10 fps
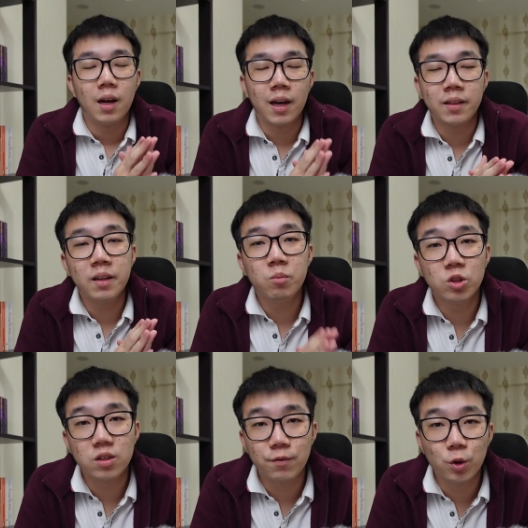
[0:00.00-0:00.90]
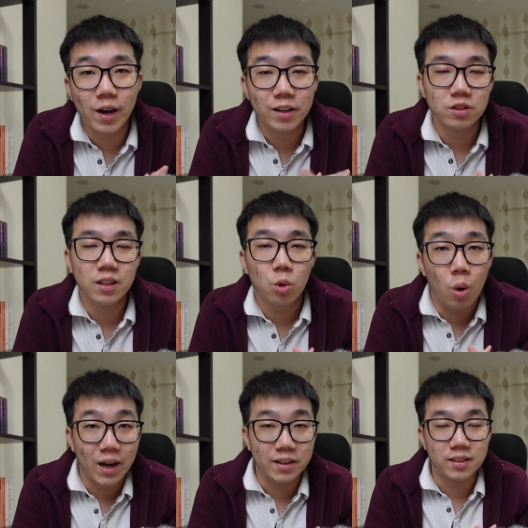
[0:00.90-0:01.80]
I think most of you are actually
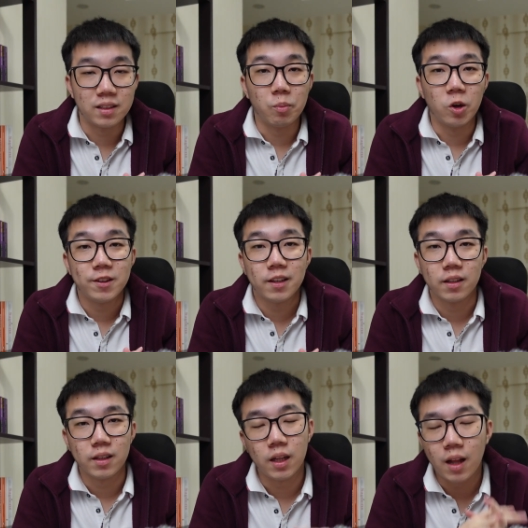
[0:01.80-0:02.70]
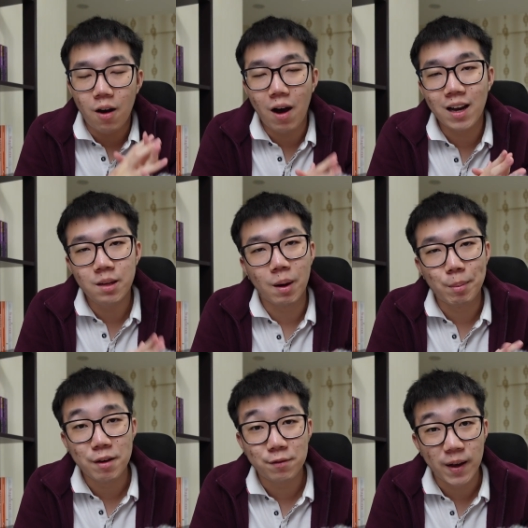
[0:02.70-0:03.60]
quite disappointed in how
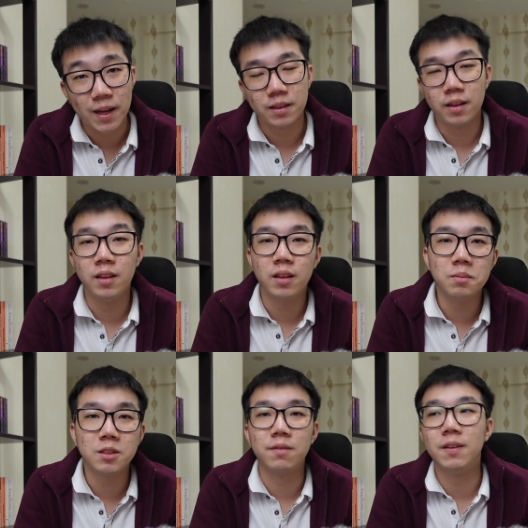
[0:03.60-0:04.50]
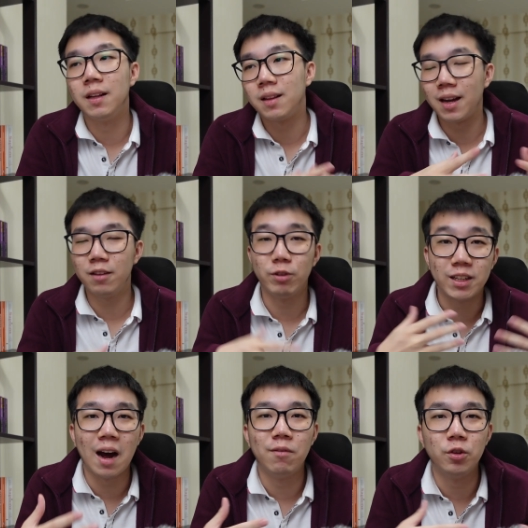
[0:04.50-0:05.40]
Alibaba fared in terms of the entire
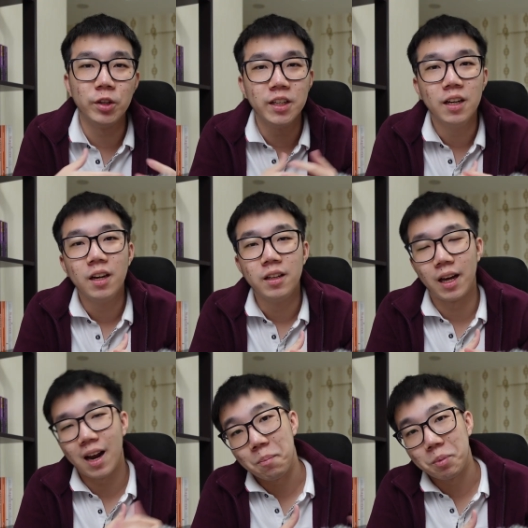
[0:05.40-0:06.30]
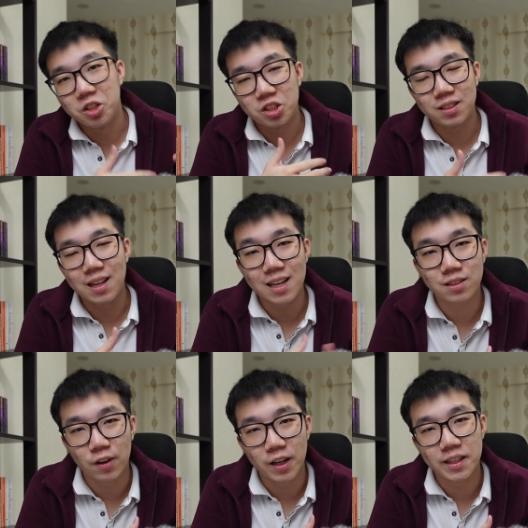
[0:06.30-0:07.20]
recovery that happened just last
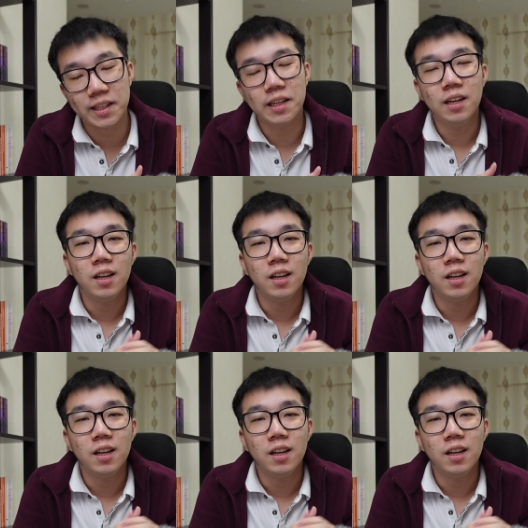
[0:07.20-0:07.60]
Friday.